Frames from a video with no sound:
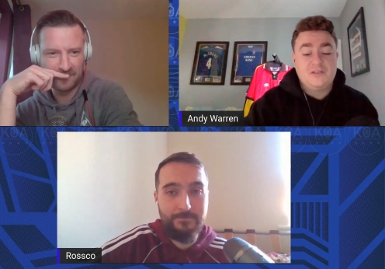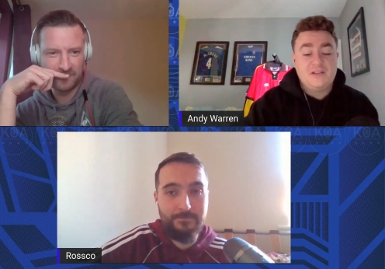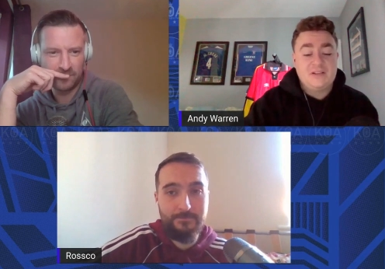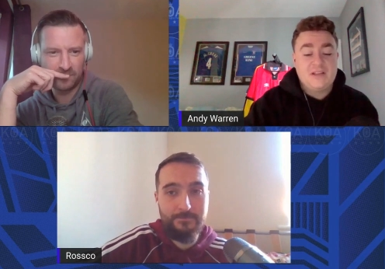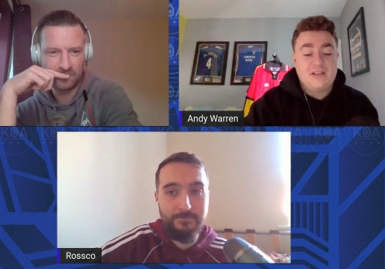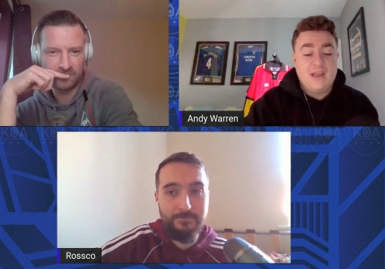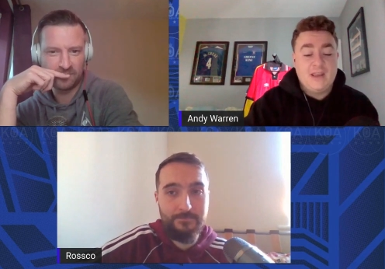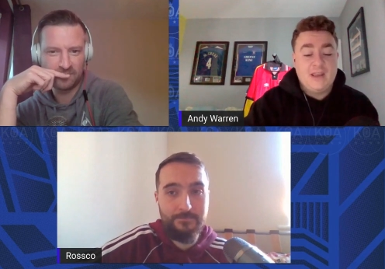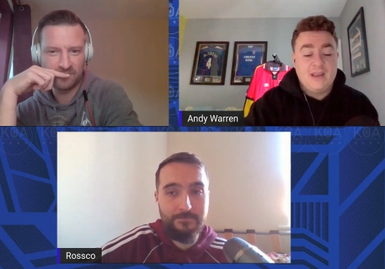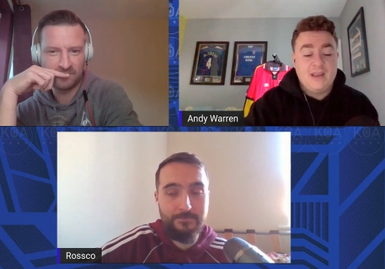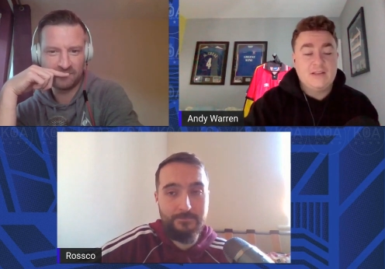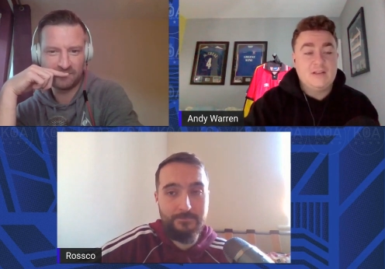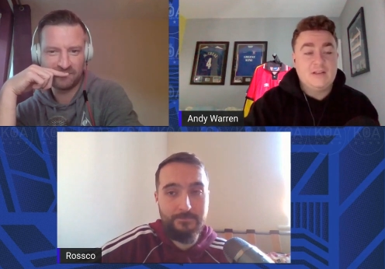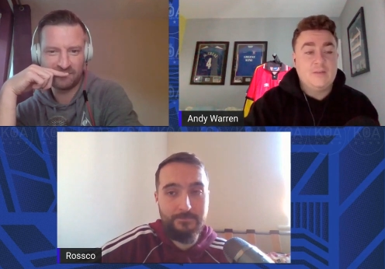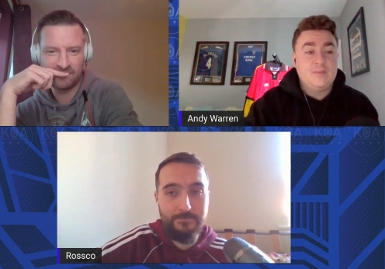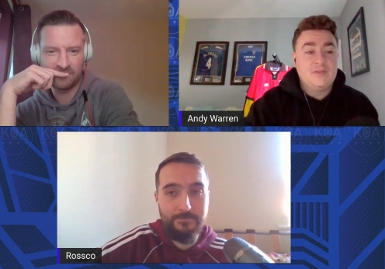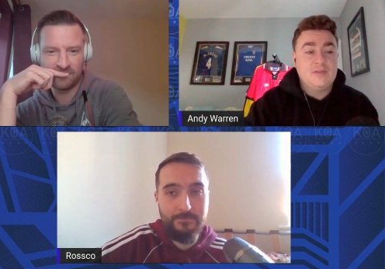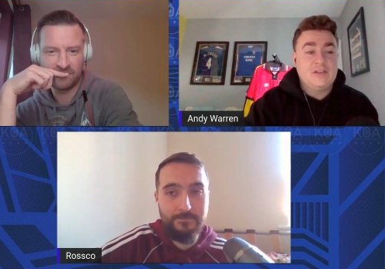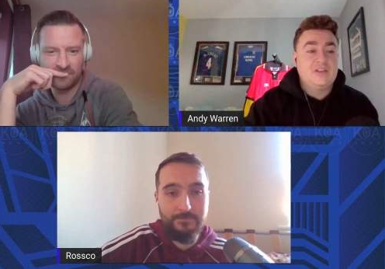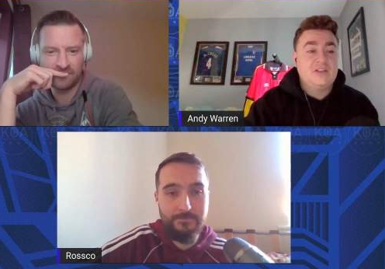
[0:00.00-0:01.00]
Speaker 1: He's getting into
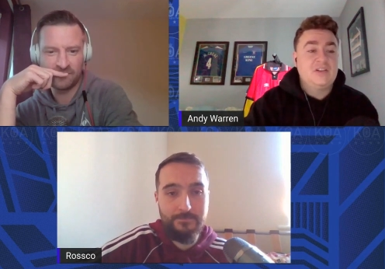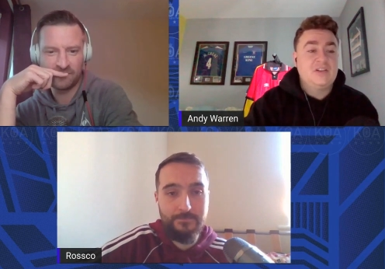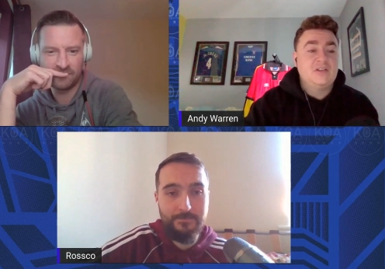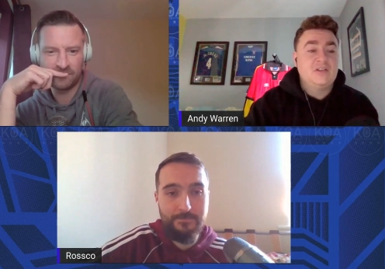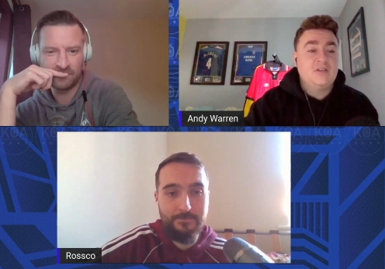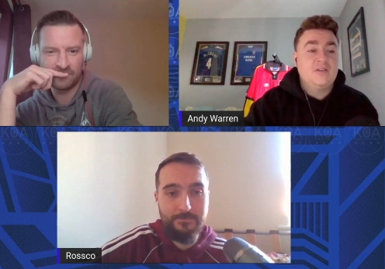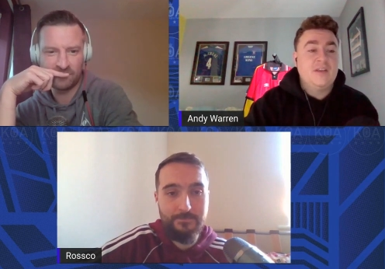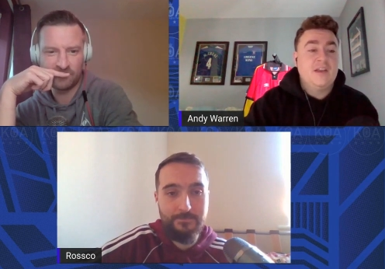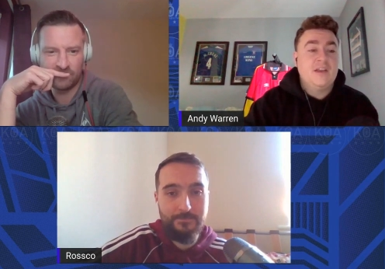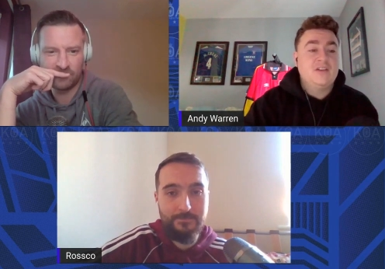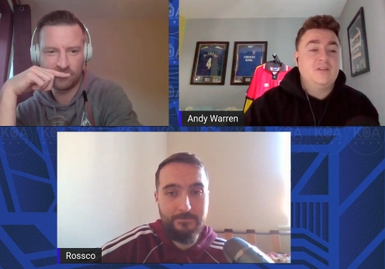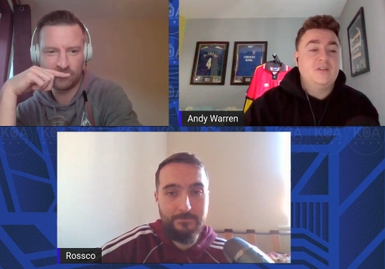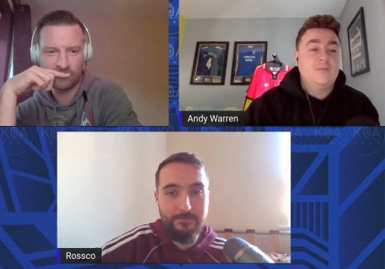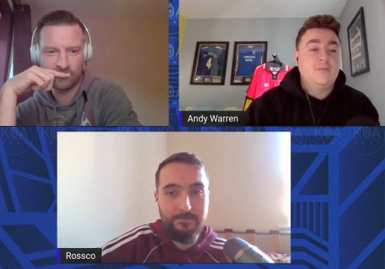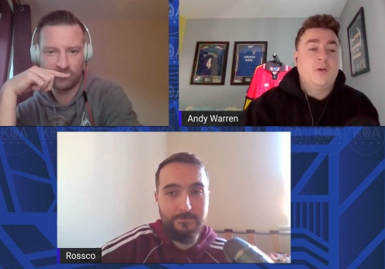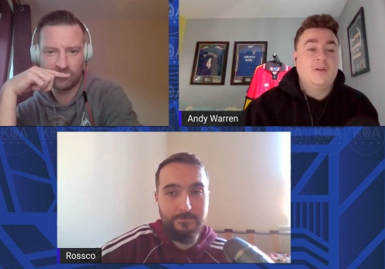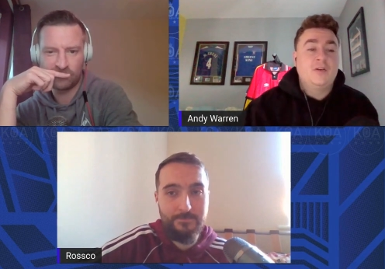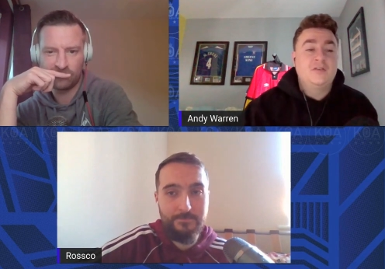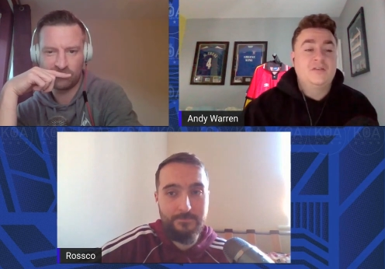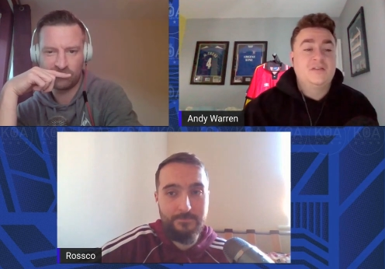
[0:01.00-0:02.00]
the positions on the edge of the
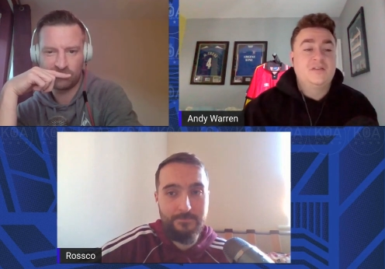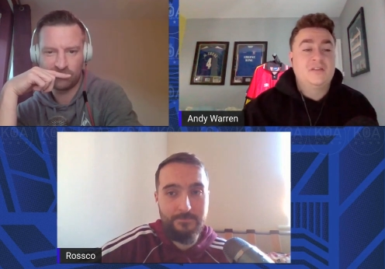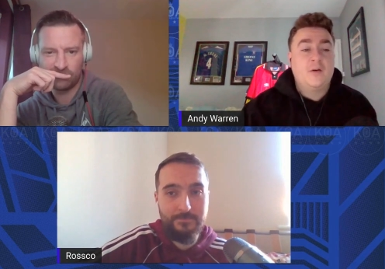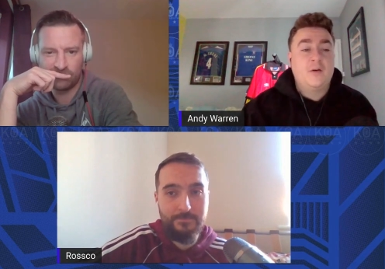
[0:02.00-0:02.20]
box.